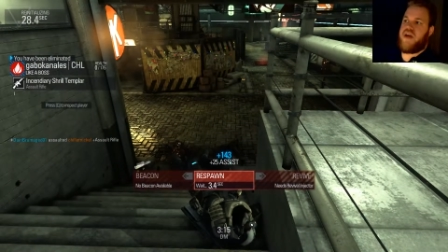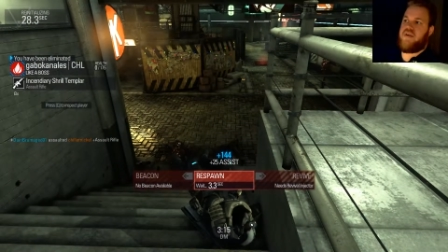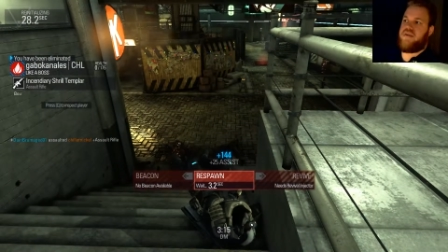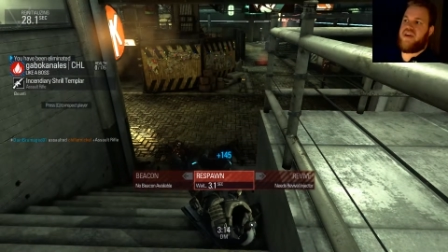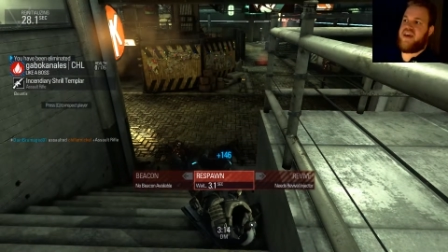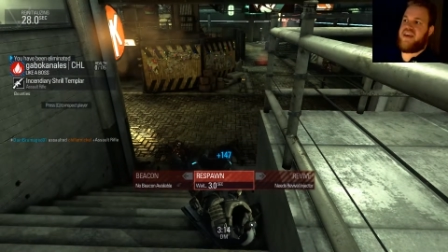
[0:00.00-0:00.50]
I
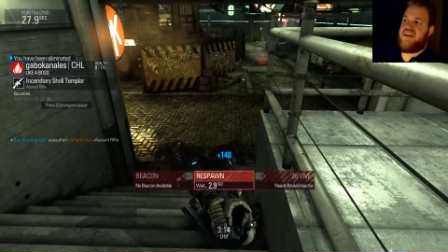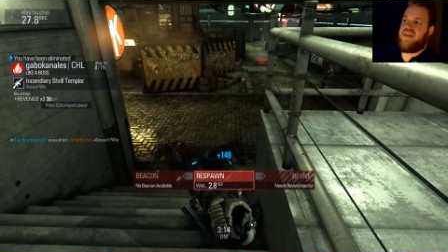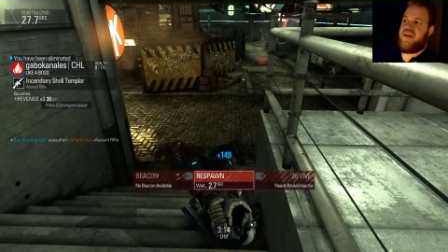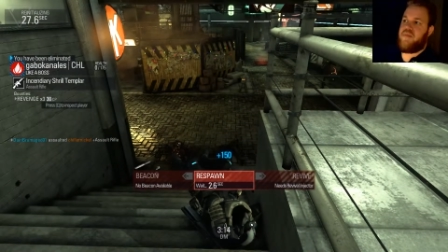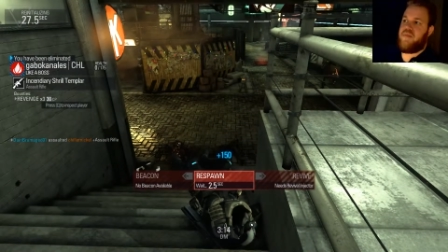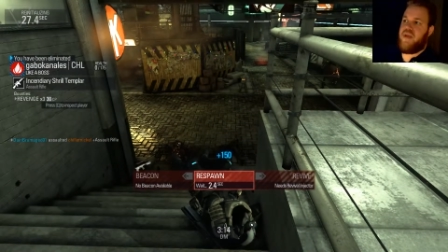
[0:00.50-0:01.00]
don't think I
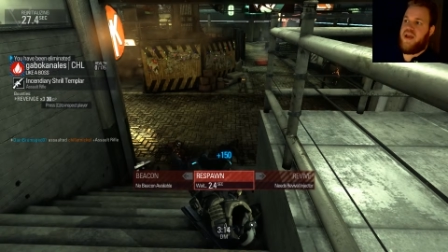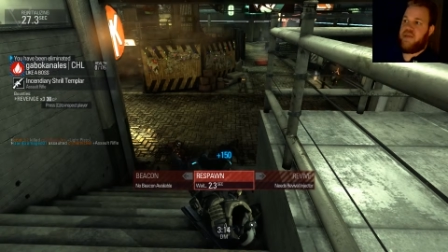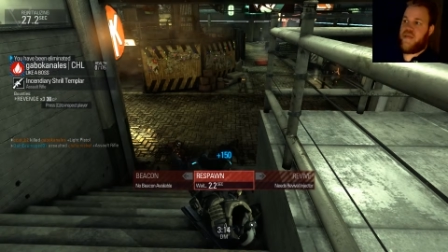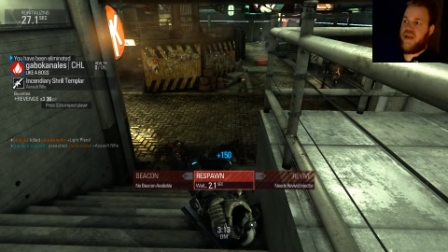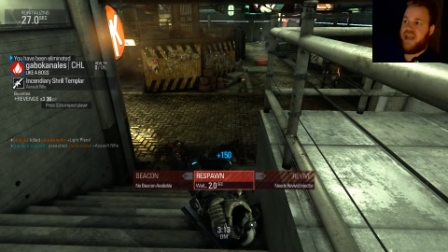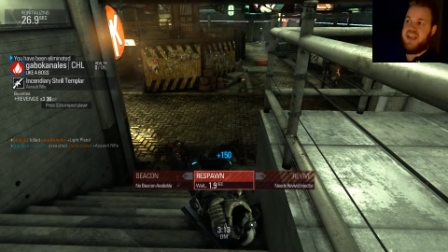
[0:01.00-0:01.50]
killed him,
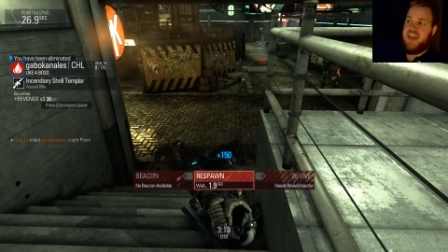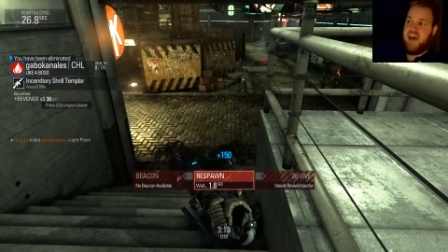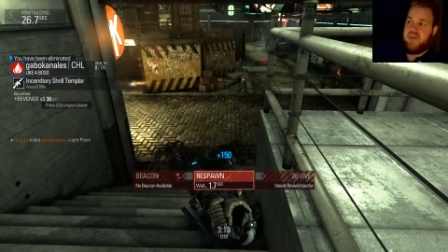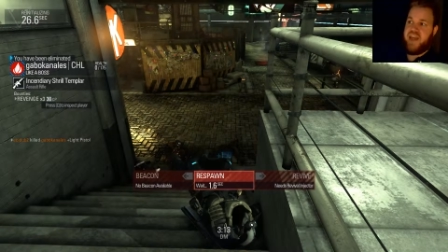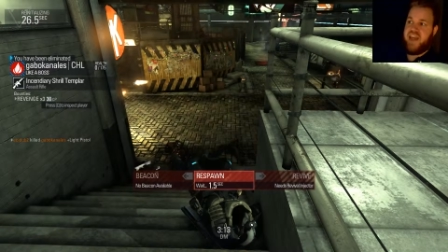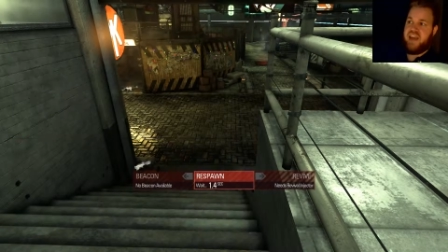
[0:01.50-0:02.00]
but he
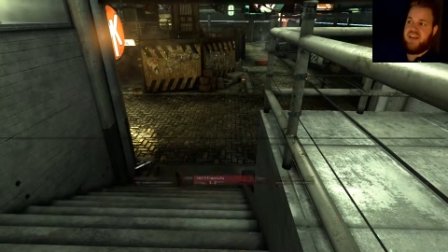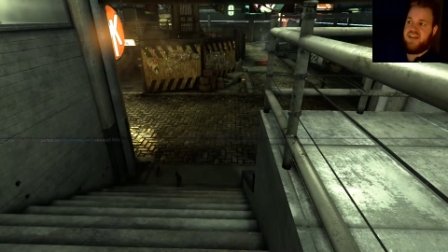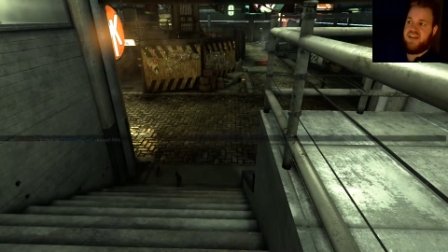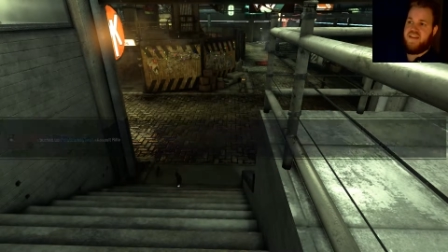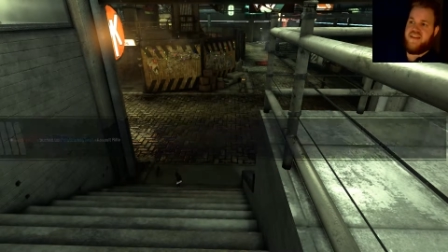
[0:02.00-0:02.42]
got me.